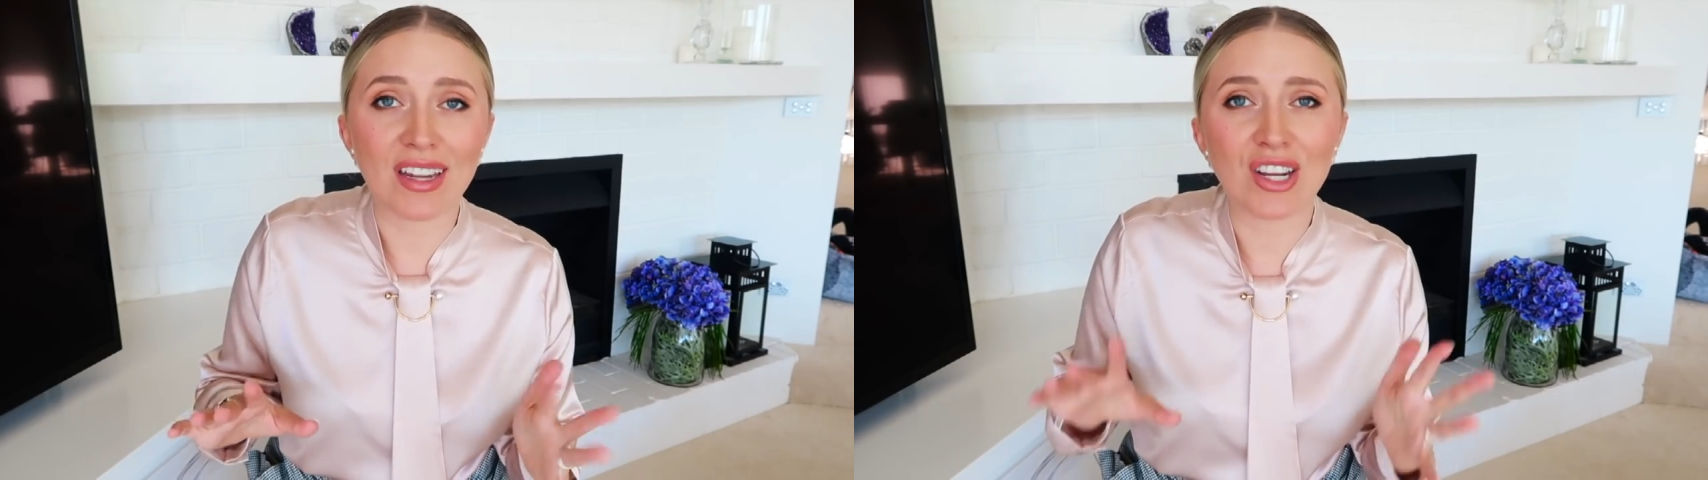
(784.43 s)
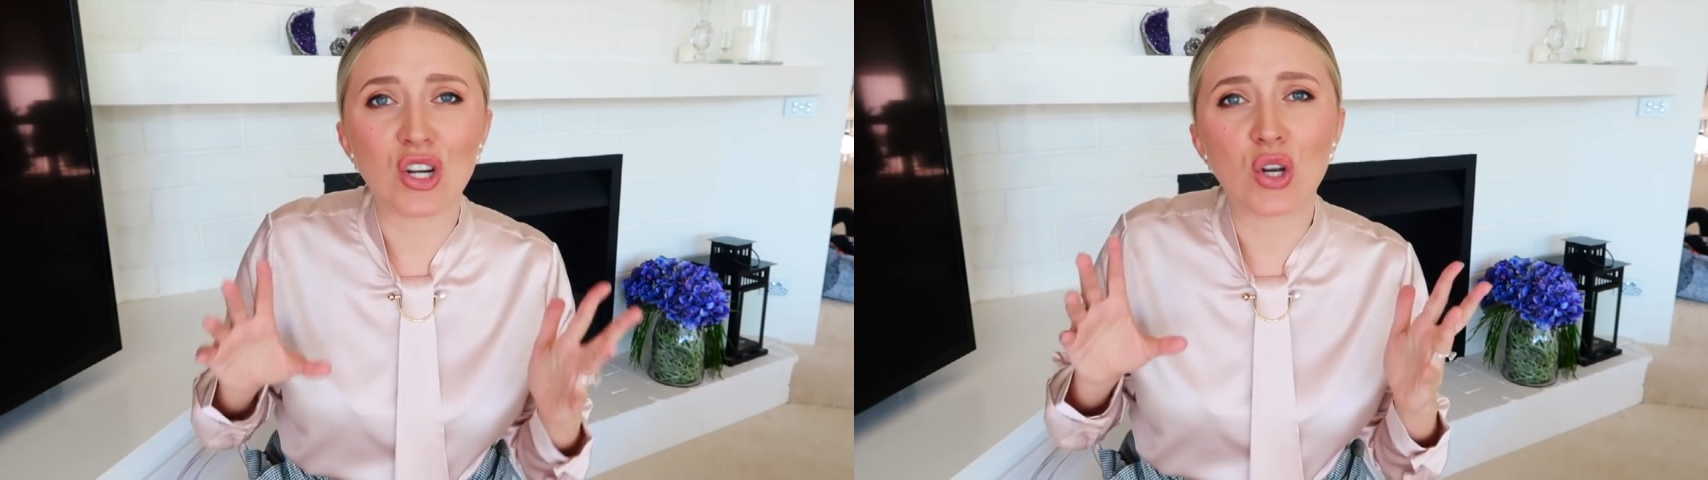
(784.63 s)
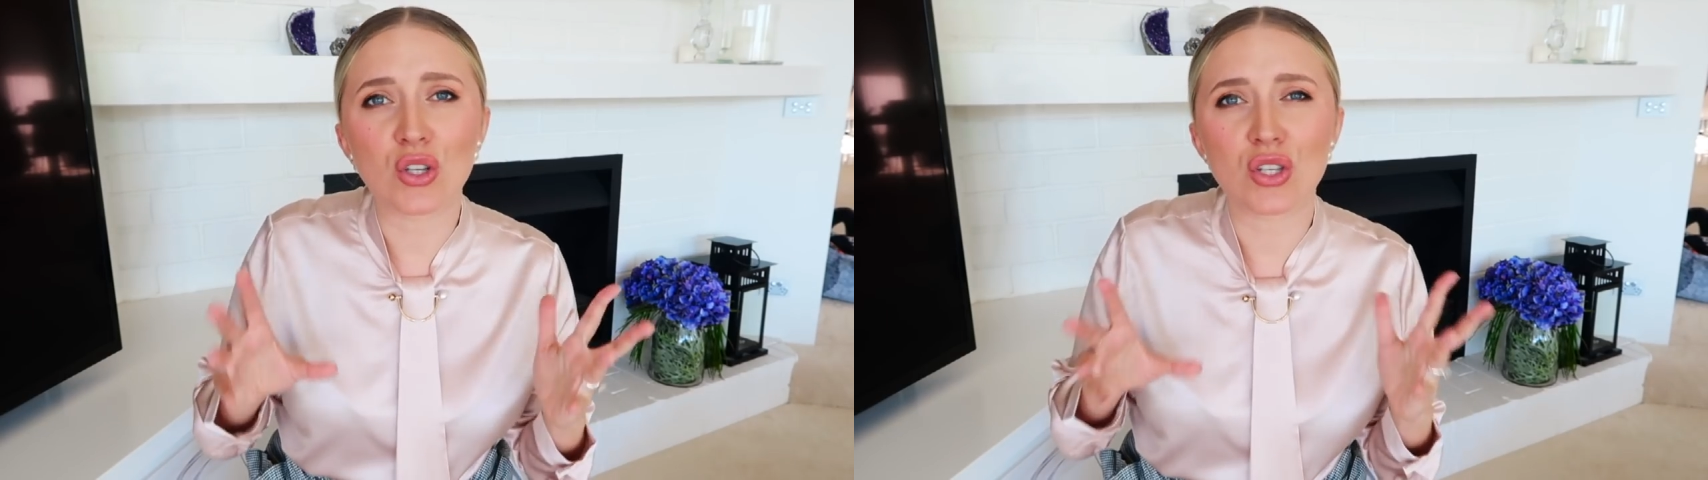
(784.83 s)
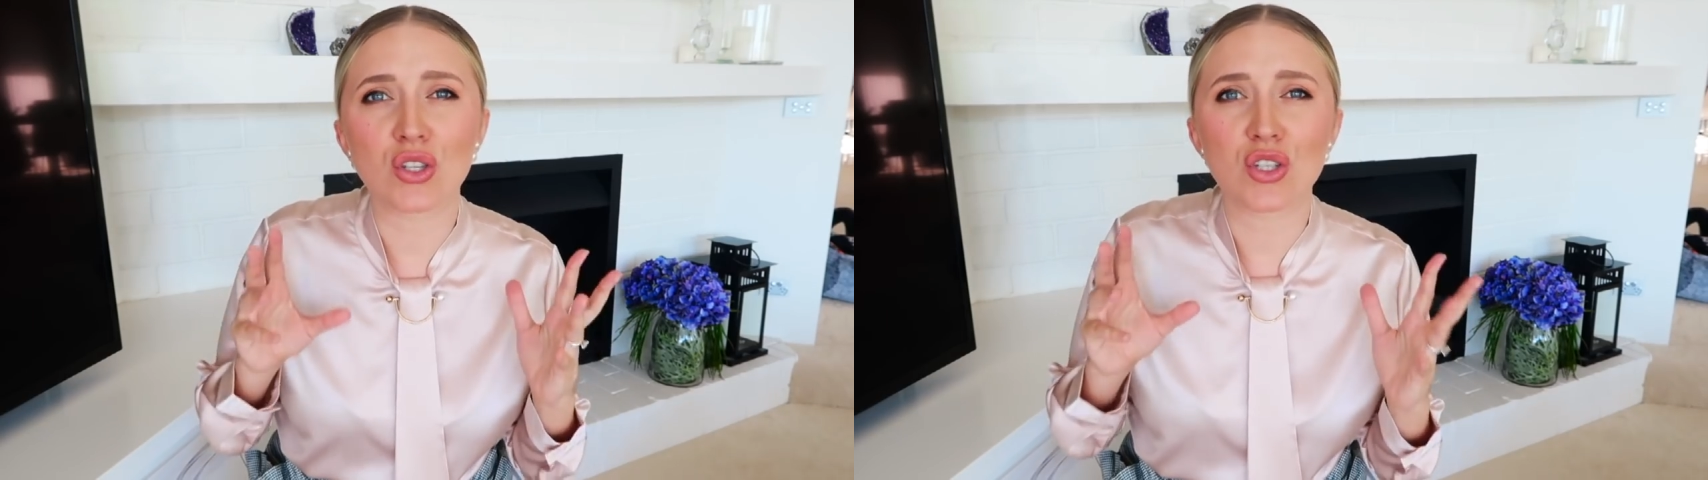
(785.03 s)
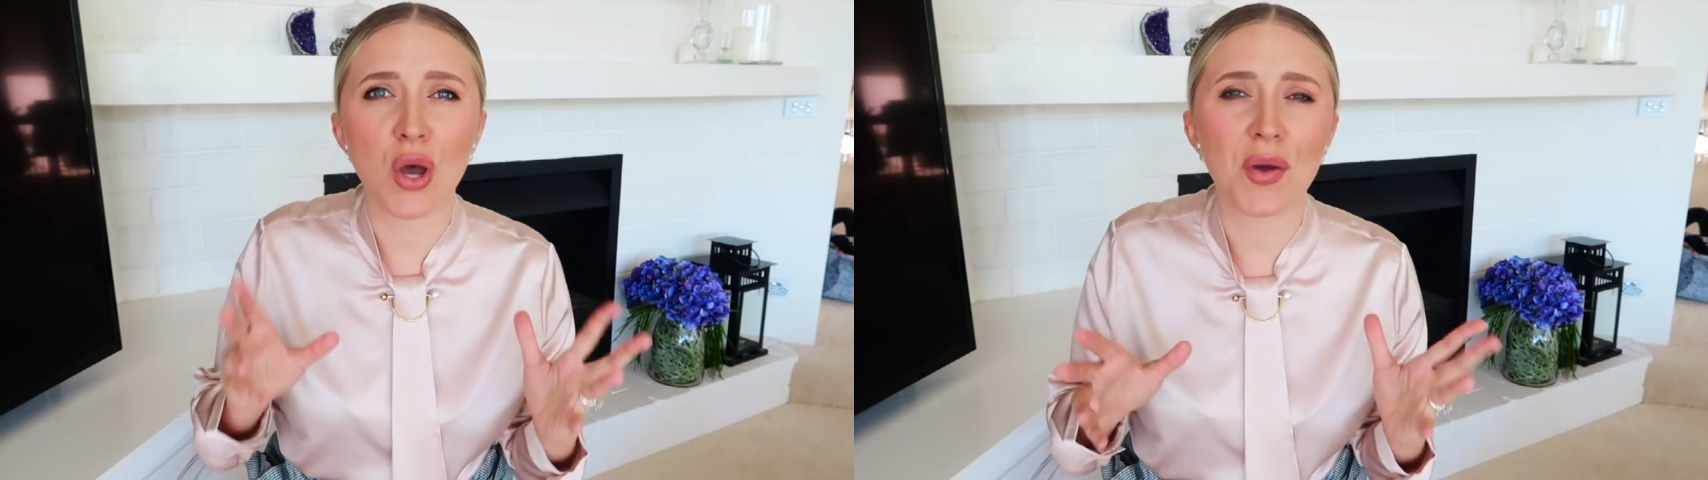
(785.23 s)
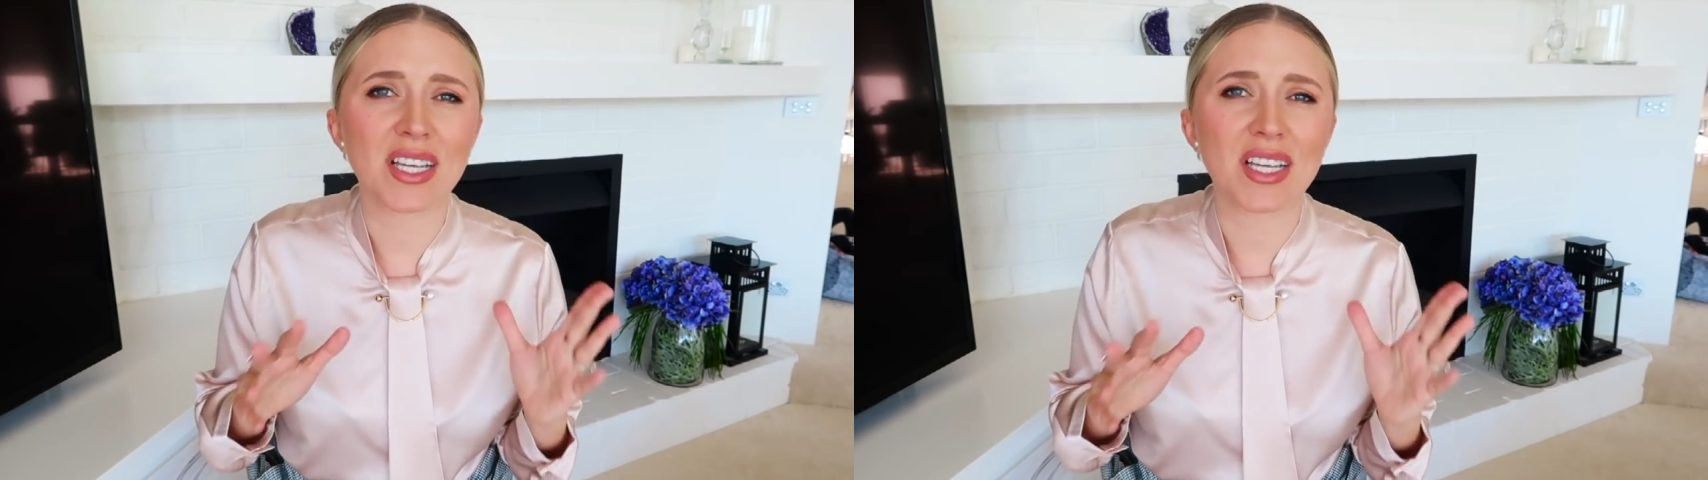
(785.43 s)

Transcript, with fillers: and it looks so